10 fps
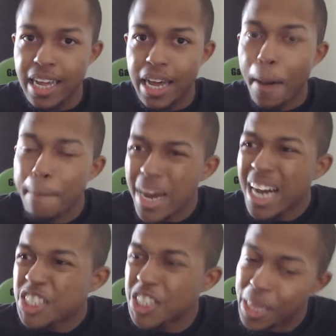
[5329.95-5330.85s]

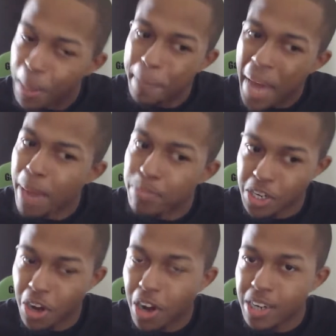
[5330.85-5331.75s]
Imagine the pep
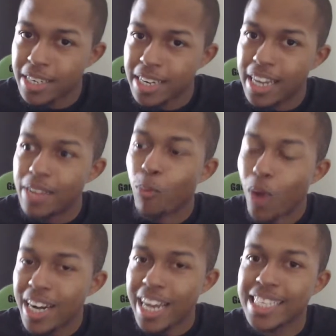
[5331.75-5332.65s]
talk
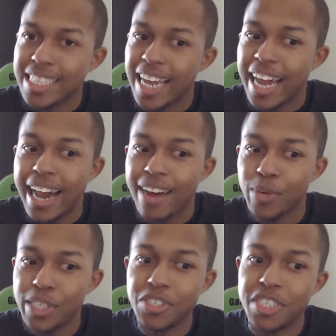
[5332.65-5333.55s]
one has to have
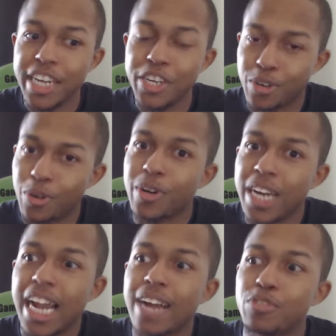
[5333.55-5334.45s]
when you say you're going
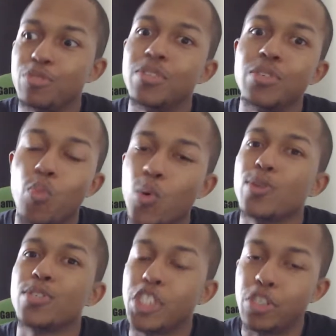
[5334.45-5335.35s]
after the
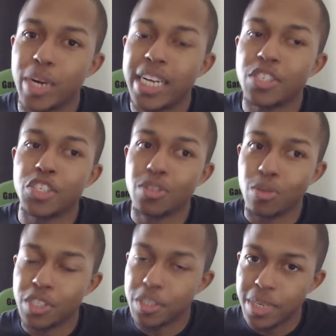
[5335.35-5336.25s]
world's greatest
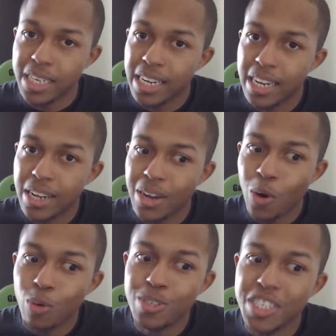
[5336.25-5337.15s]
swordsman,
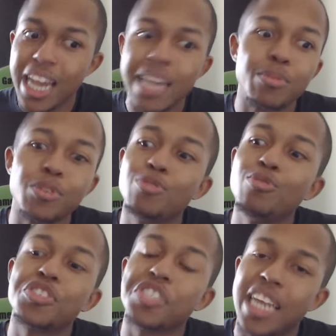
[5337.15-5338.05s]
who is able to
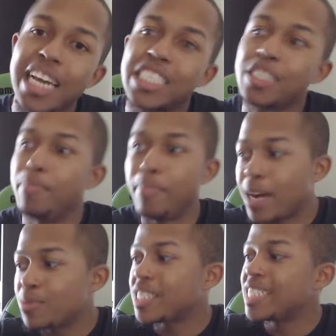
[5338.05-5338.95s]
slice
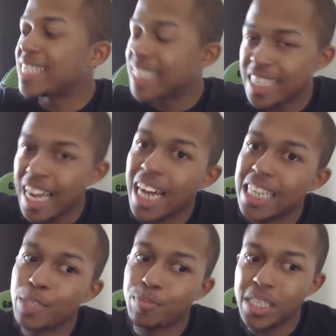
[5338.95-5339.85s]

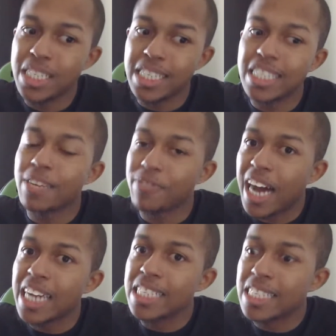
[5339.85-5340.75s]
mountain-sized pieces of
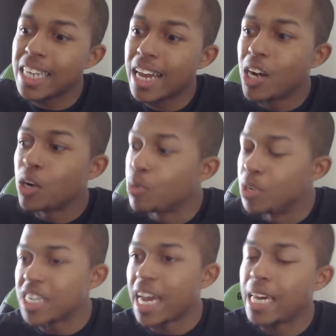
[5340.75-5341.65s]
ice, who
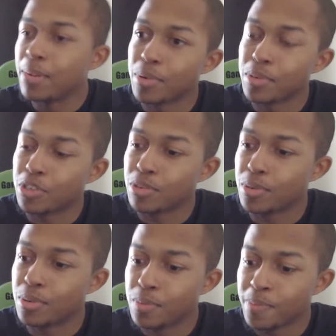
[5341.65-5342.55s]
is able
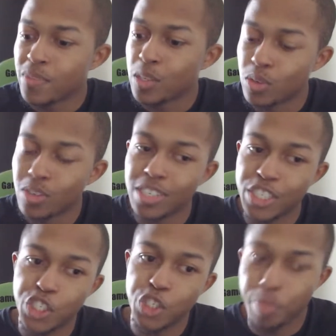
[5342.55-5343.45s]
to literally
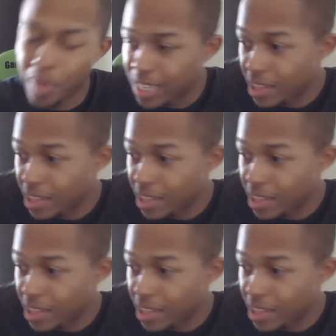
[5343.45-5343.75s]
split the